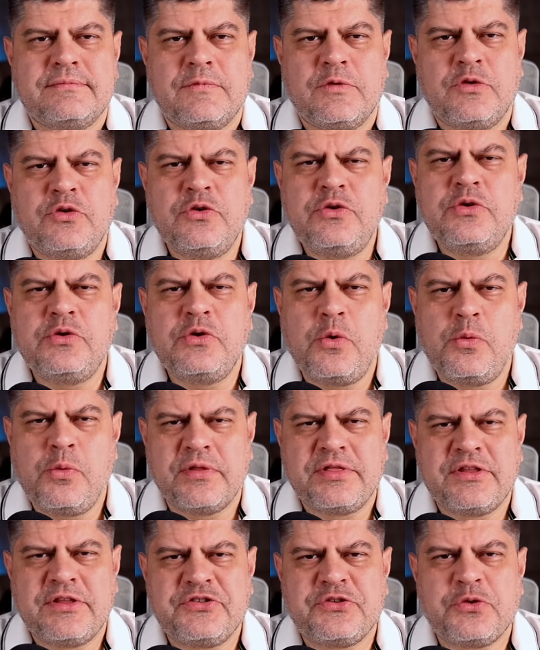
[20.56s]
Do you know
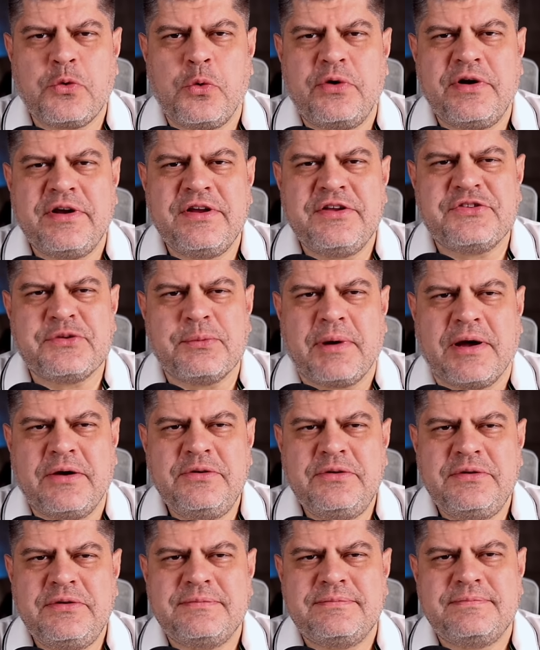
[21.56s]
what this story is
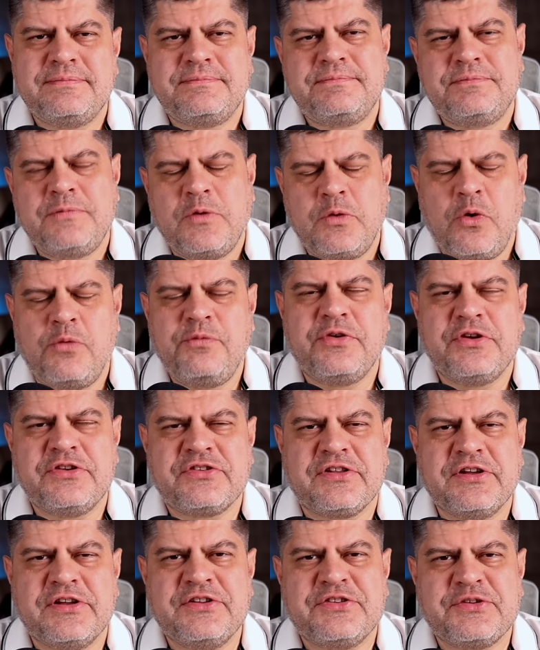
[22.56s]
about?
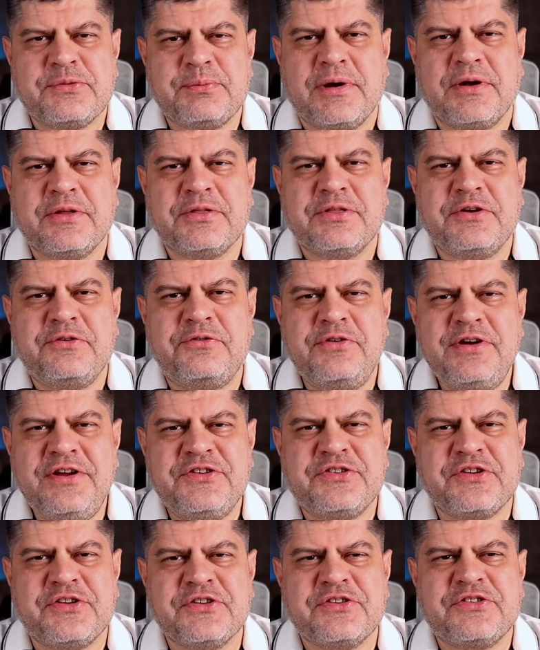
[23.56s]
Obviously, it's about the
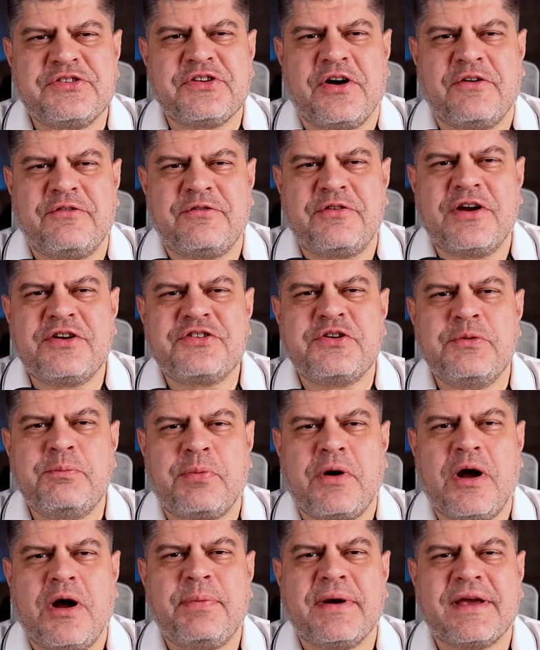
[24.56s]
reasons of Russian
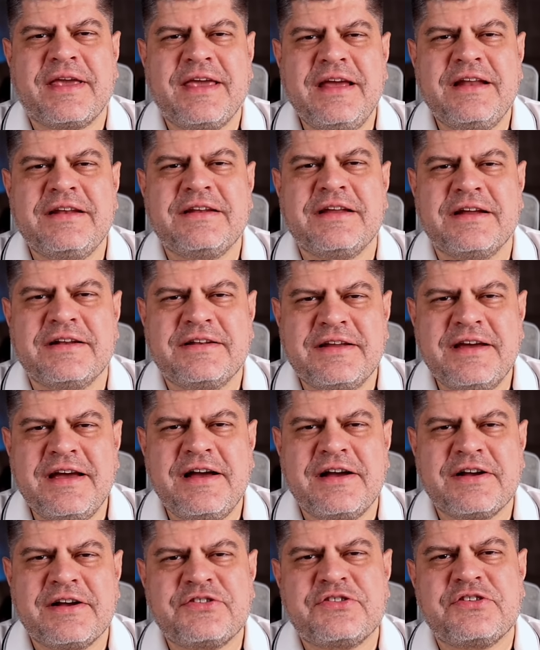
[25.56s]
propaganda
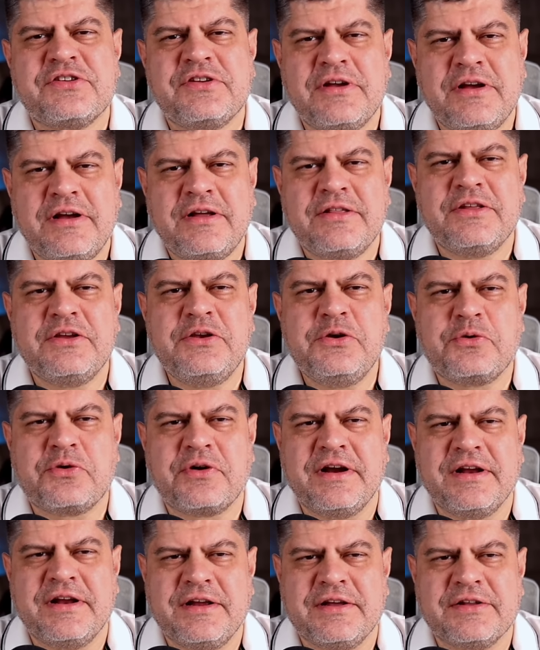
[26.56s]
attacks on the
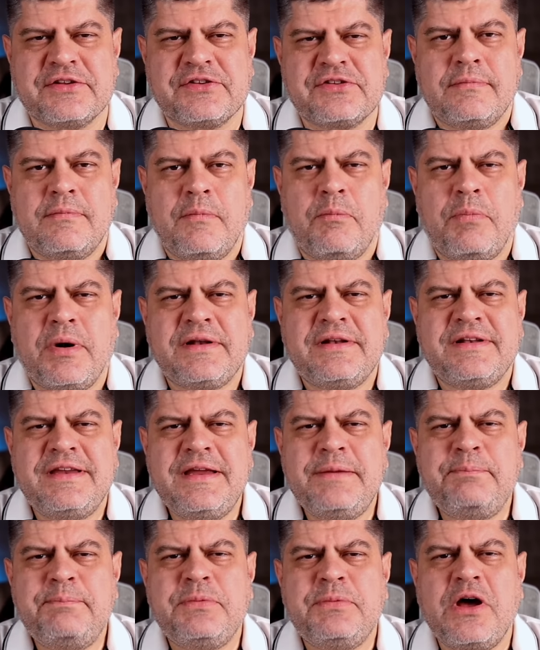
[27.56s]
Ukrainians. But
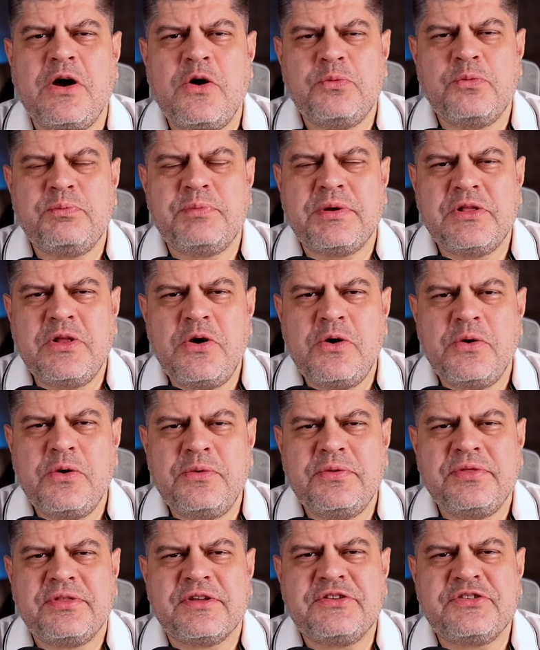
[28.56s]
deep down
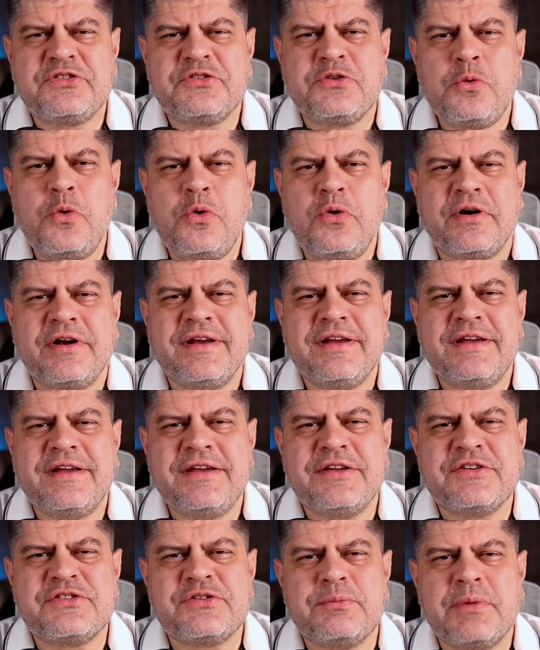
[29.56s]
below, the story
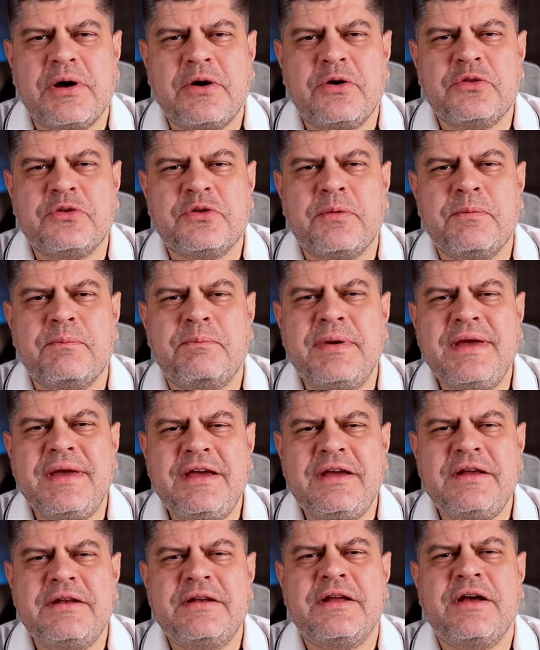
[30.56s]
is about
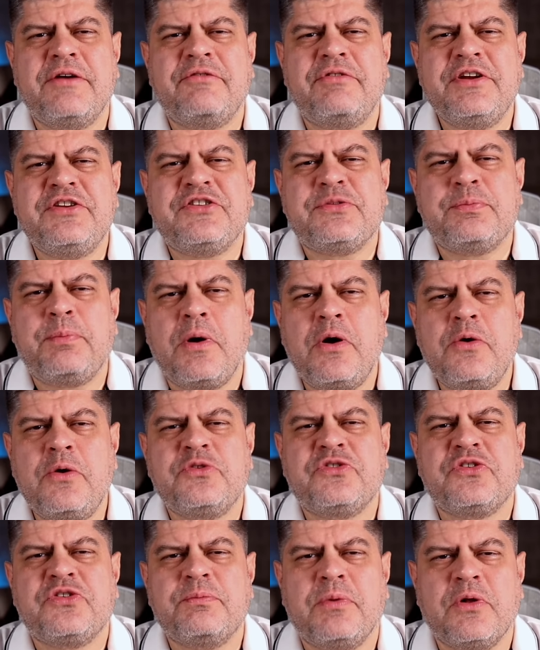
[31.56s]
being a
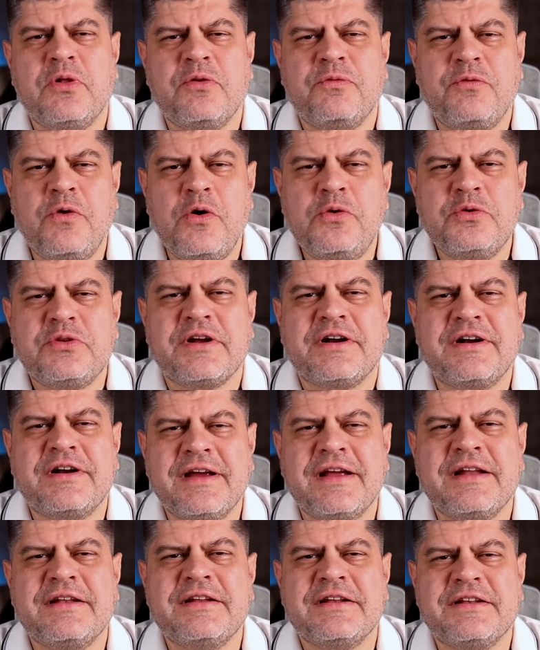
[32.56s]
responsible voter
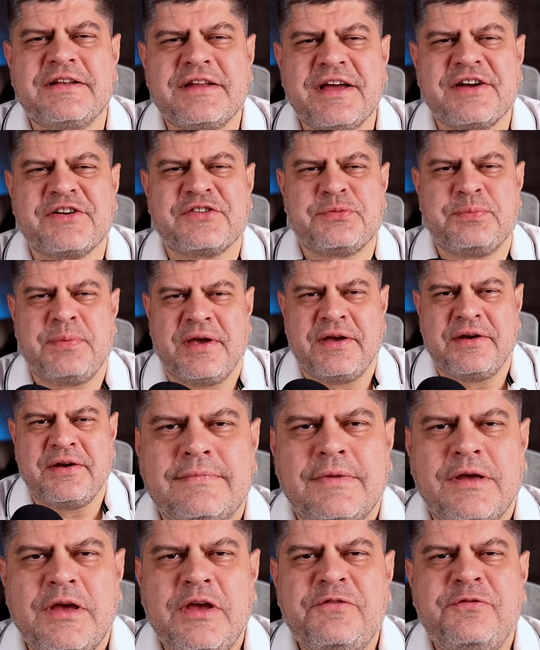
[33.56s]
and a
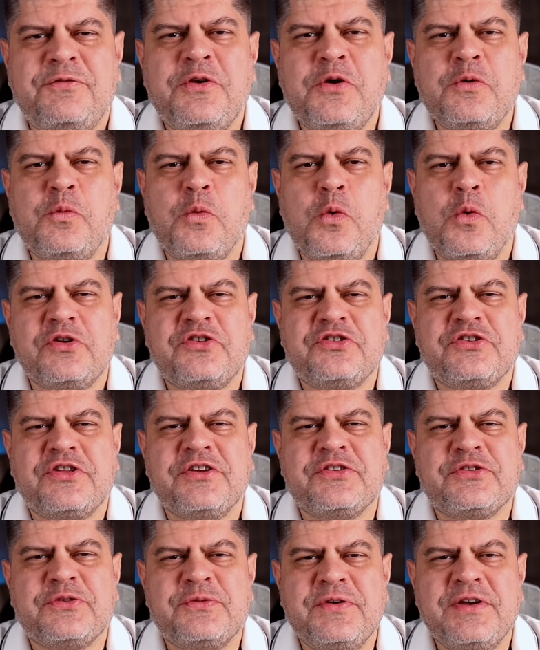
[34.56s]
taxpayer. If you watch
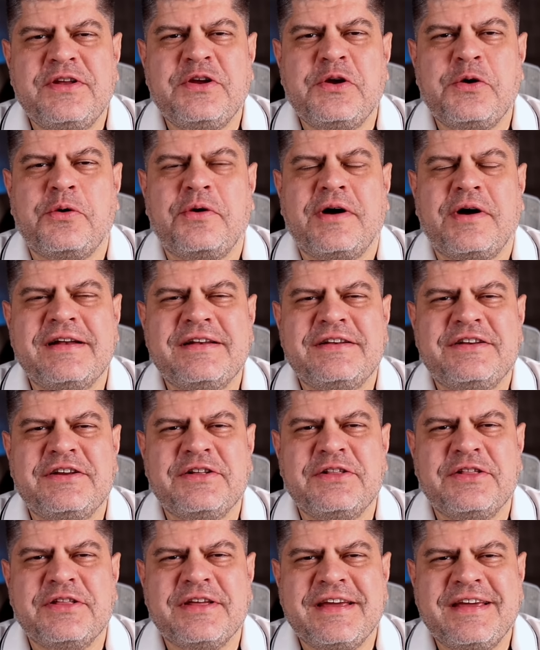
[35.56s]
this video
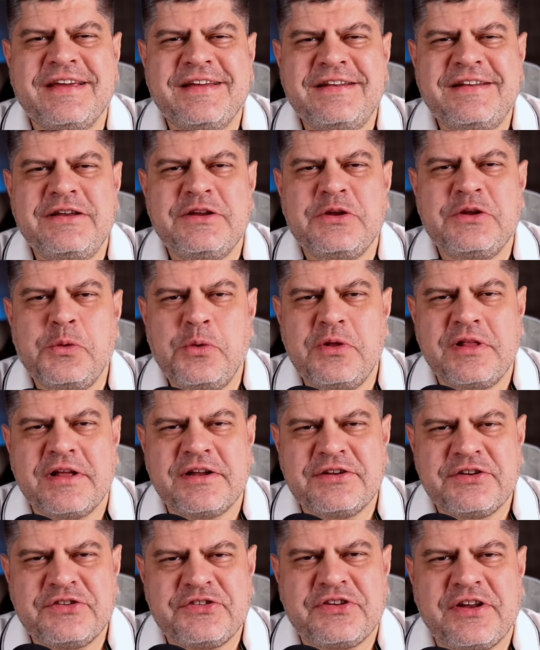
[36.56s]
until the end, you will
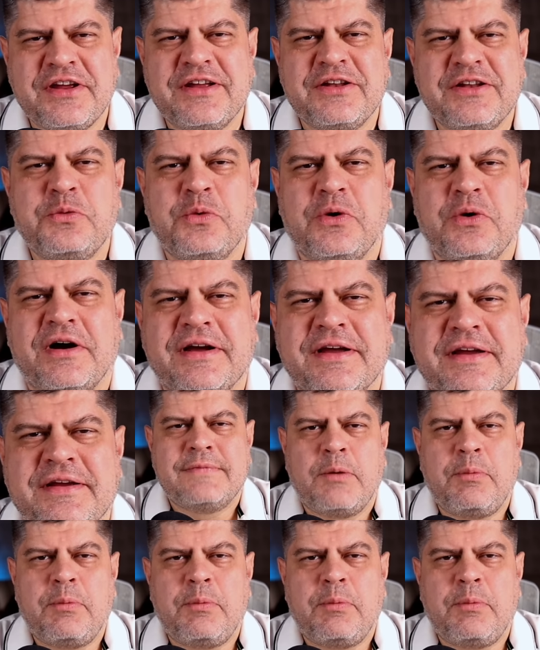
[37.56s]
understand why.